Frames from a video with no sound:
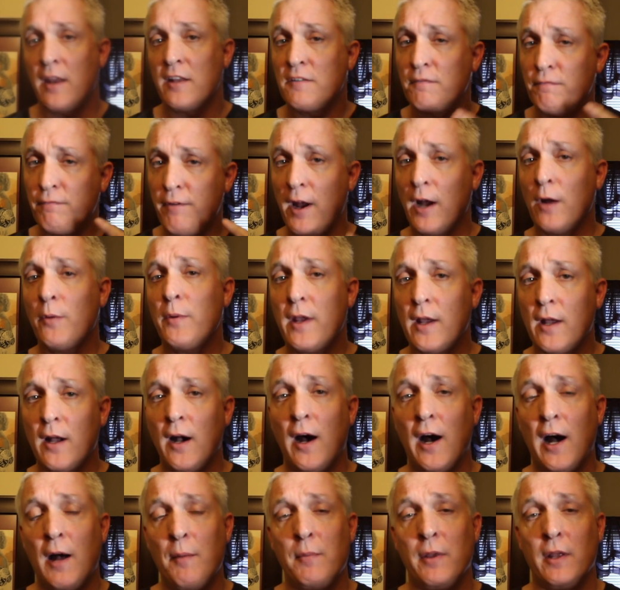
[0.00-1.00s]
it's very
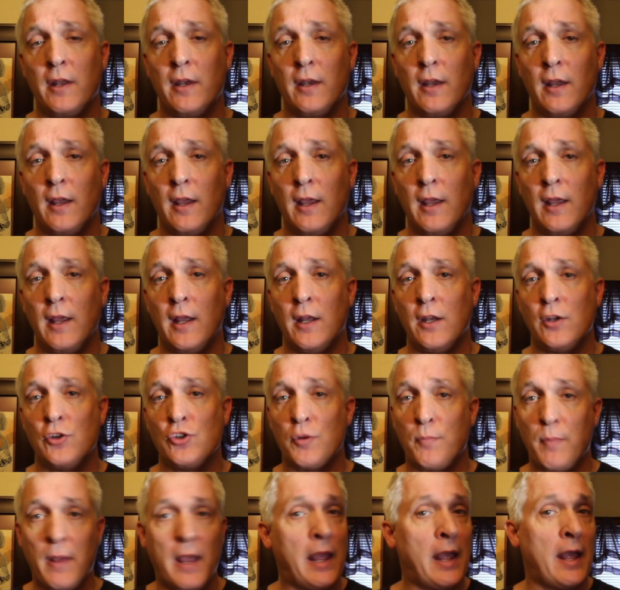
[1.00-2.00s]
common in
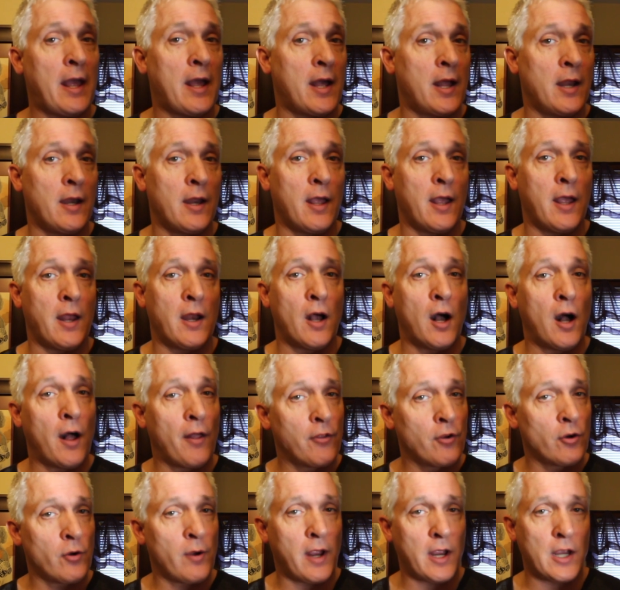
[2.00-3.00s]
Japan and
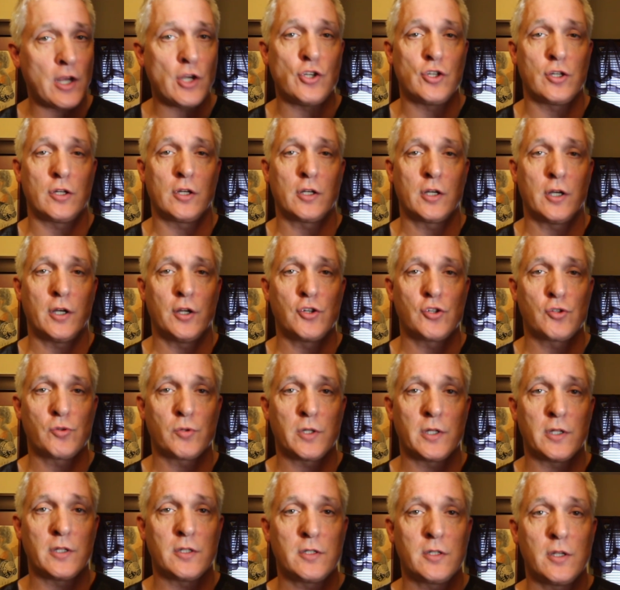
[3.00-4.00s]
other Asian
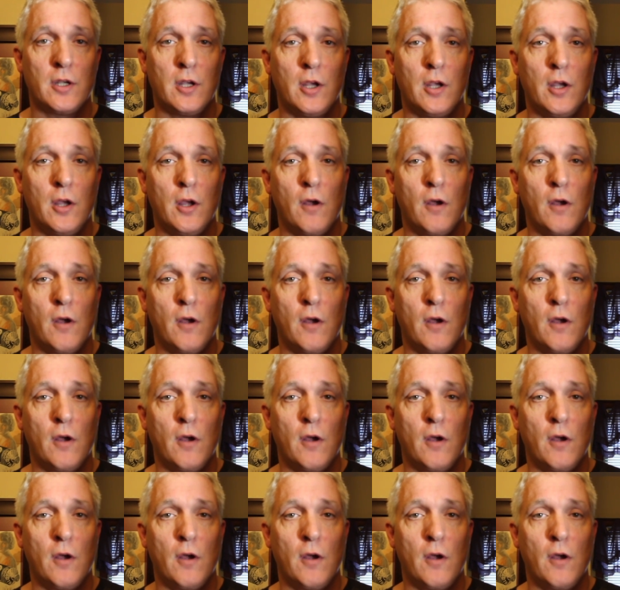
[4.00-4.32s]
countries